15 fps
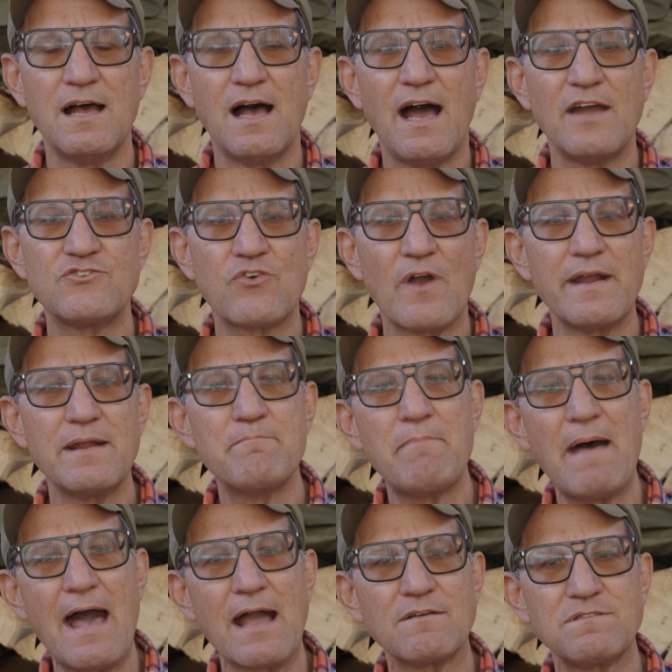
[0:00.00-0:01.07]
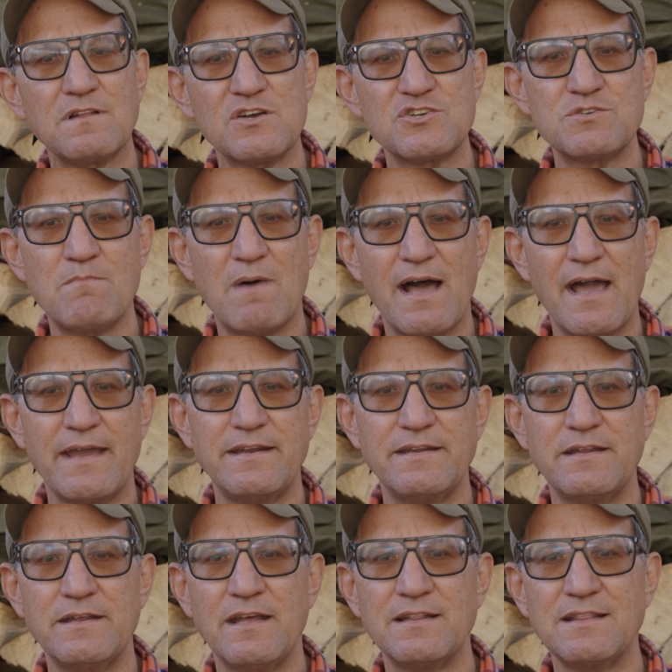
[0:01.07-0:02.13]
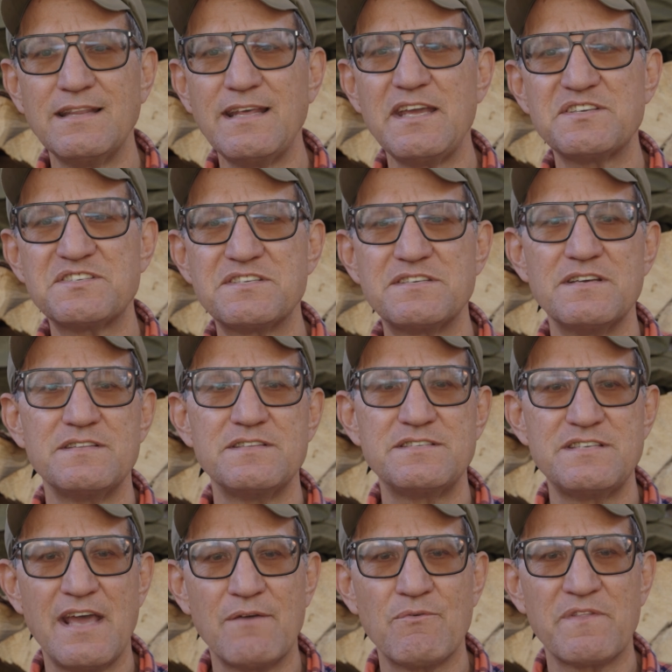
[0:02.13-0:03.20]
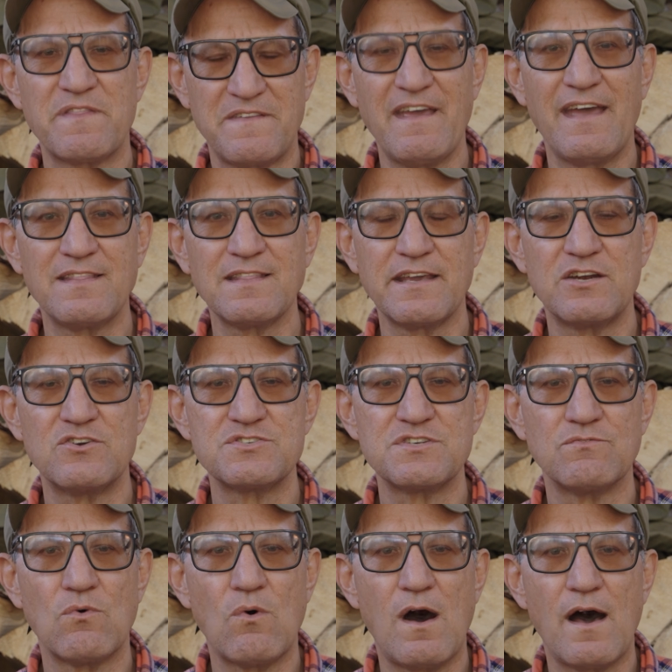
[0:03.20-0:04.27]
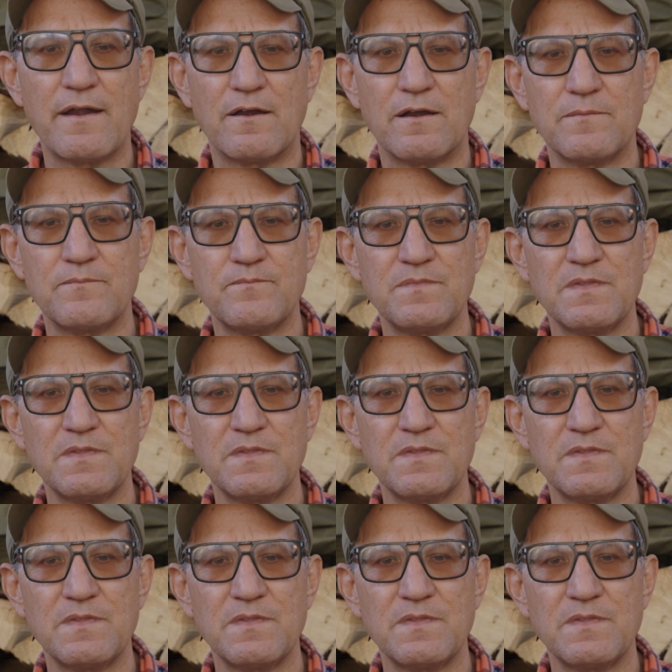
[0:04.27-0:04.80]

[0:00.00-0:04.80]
I try to backflush mine at least with 10 liters of water.